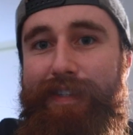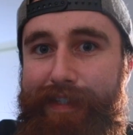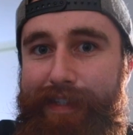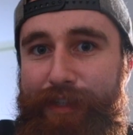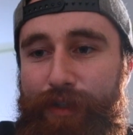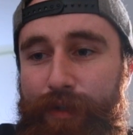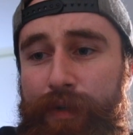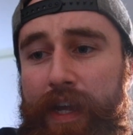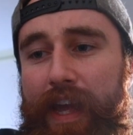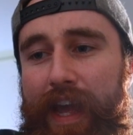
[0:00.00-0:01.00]

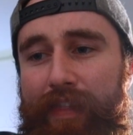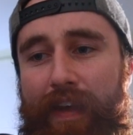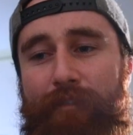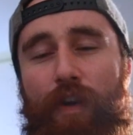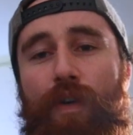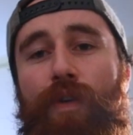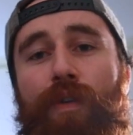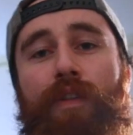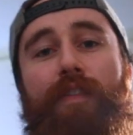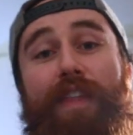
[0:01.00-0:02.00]
62, and they're
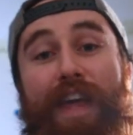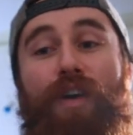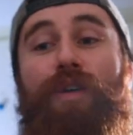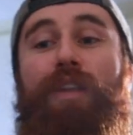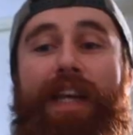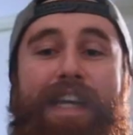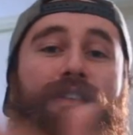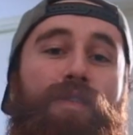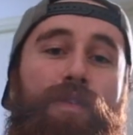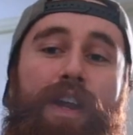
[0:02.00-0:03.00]
all in
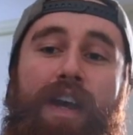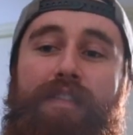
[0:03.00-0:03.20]
order.